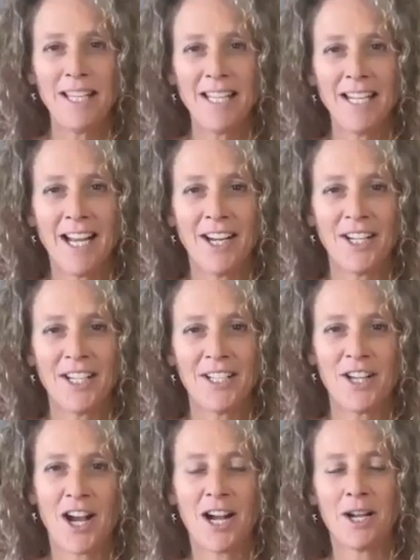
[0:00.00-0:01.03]
and I are going to
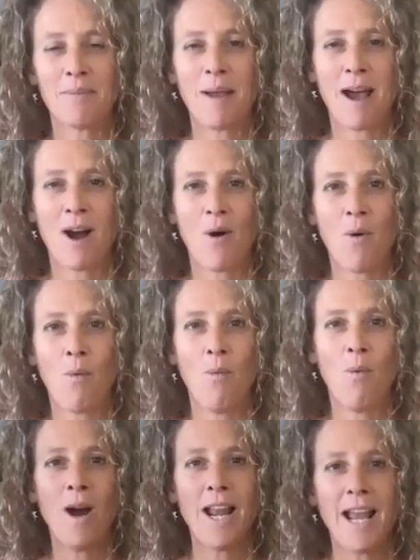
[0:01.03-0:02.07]
talk about
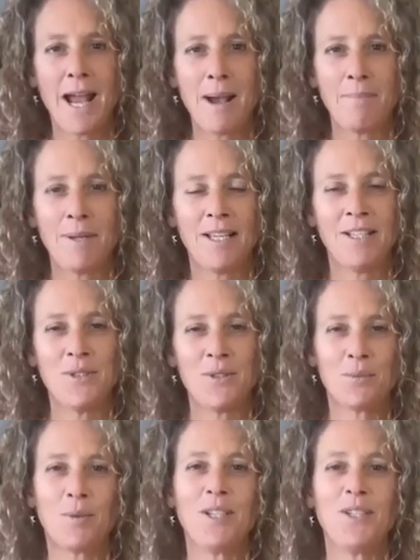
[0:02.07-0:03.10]
what
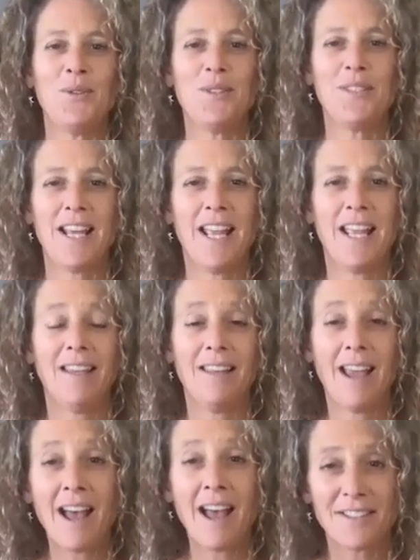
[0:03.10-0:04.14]
happens when you say
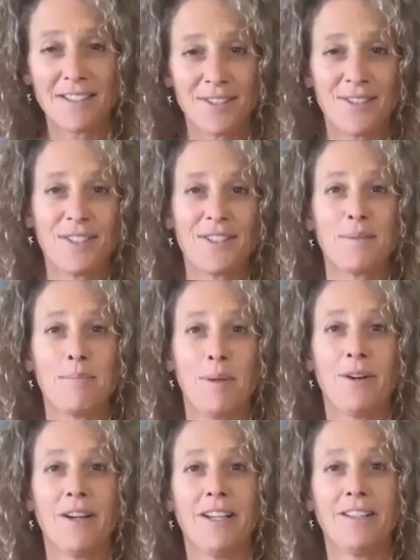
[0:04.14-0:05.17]
yes to
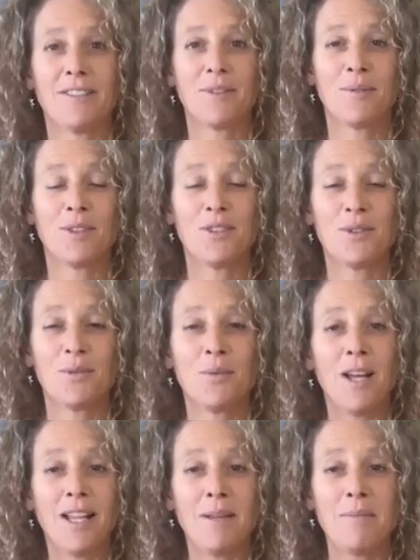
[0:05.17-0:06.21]
spirit, which is
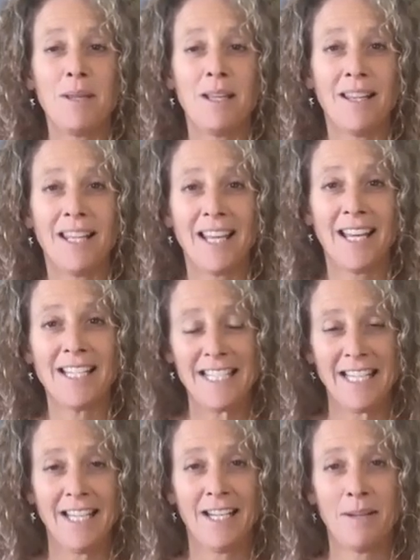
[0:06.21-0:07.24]
what Amelia
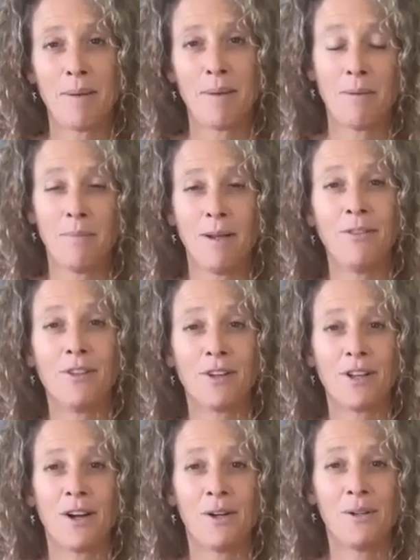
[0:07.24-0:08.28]
did about a month
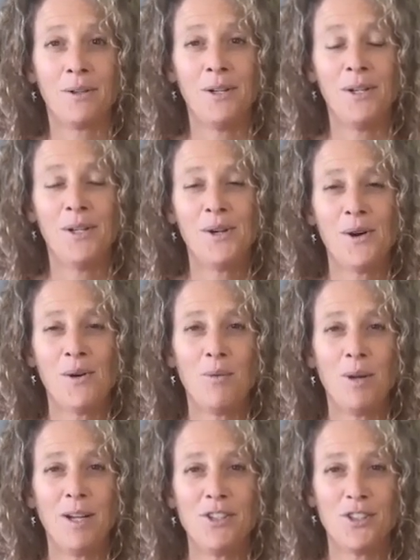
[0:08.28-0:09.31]
ago
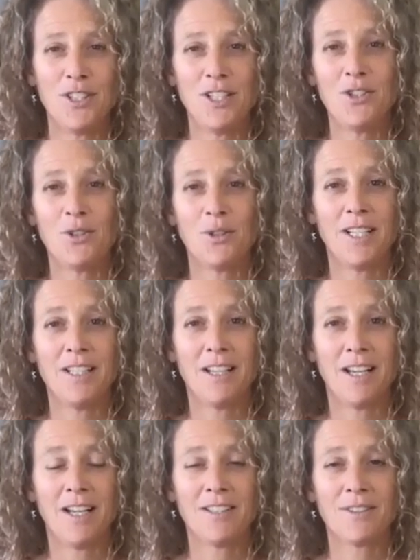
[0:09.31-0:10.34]
when she joined
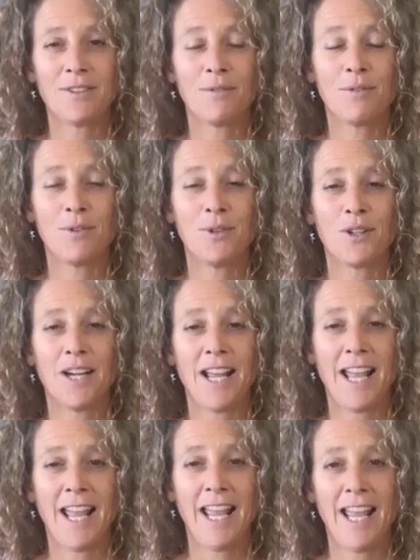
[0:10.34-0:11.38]
us for
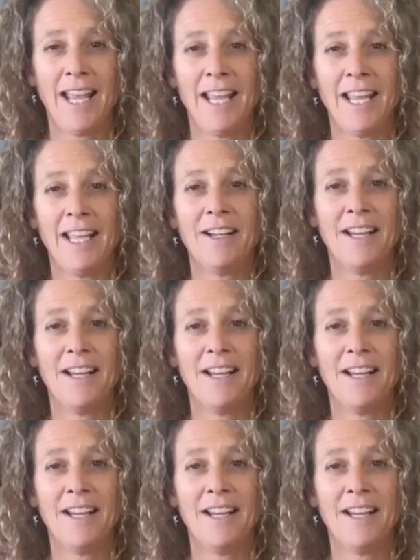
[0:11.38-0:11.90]
a